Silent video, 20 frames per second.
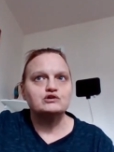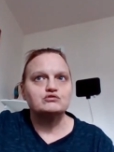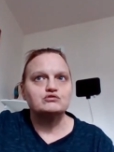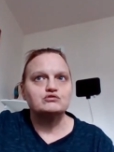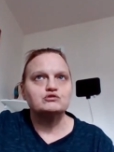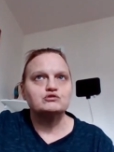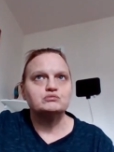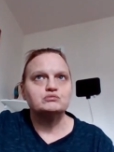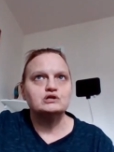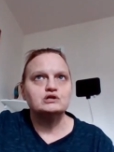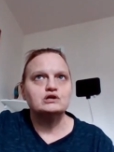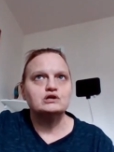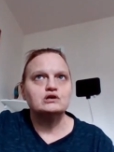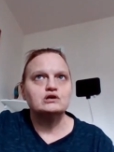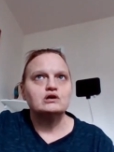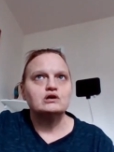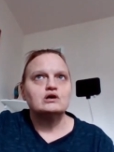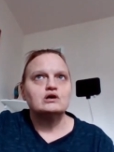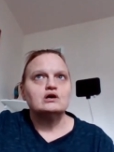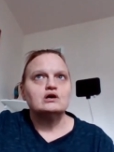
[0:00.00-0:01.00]
working group
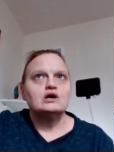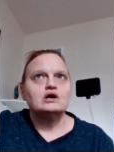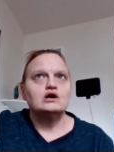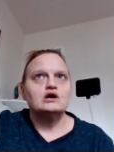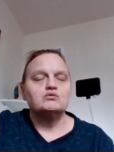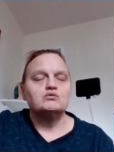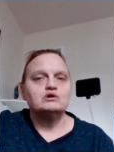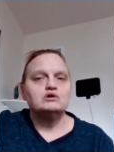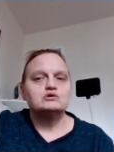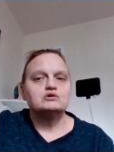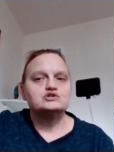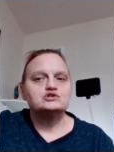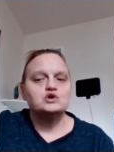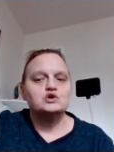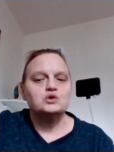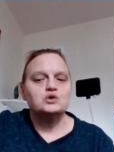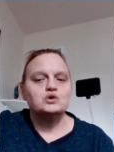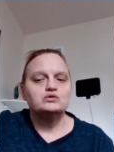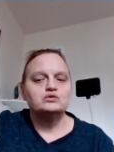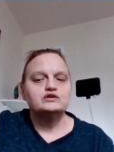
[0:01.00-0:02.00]
meeting and we were
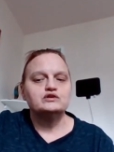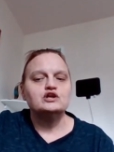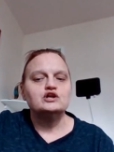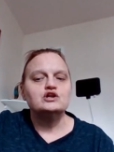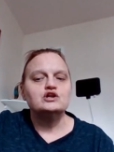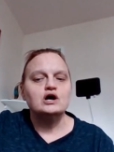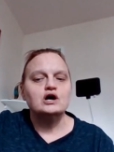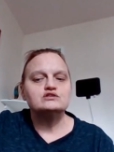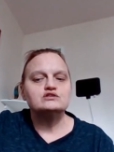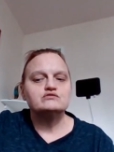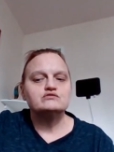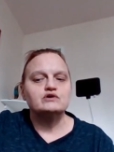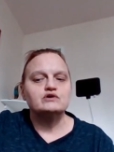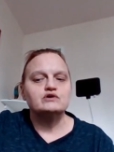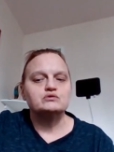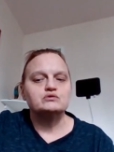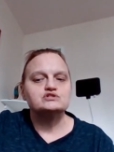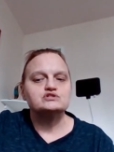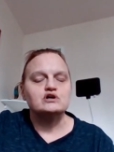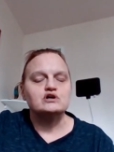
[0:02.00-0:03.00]
told not to
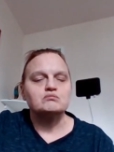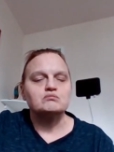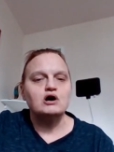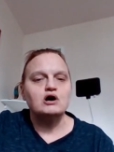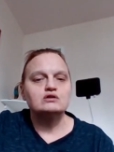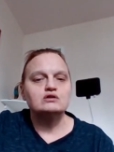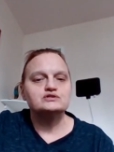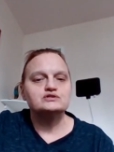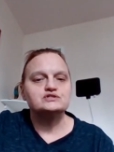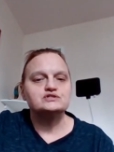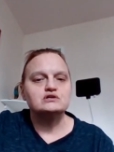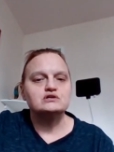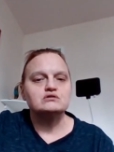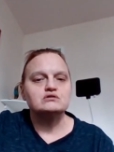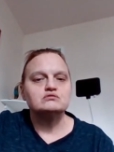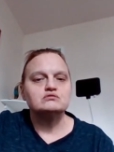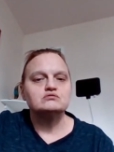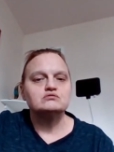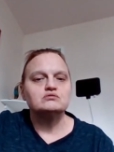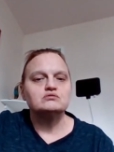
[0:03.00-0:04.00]
focus on
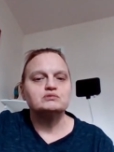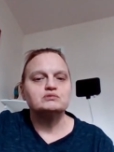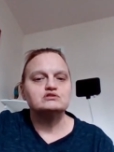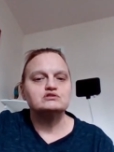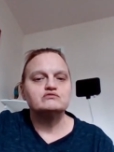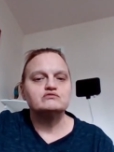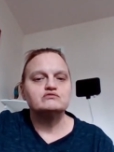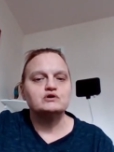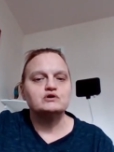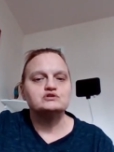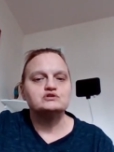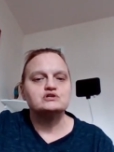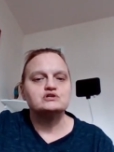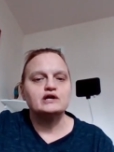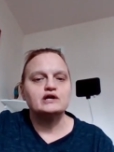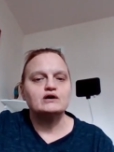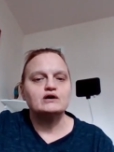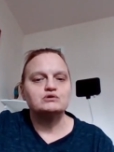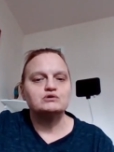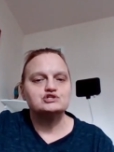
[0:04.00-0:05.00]
policy, but to
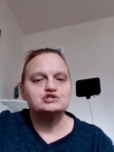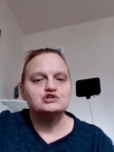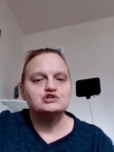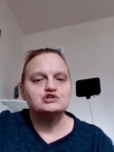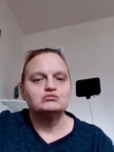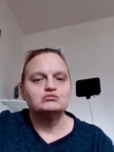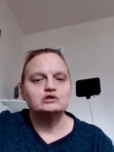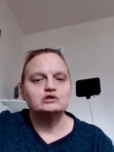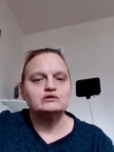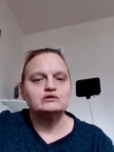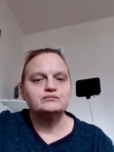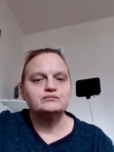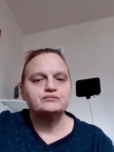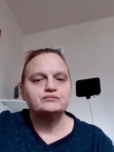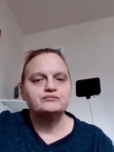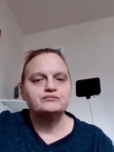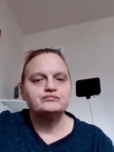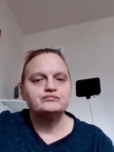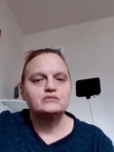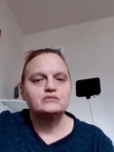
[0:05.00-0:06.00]
focus on outreach only.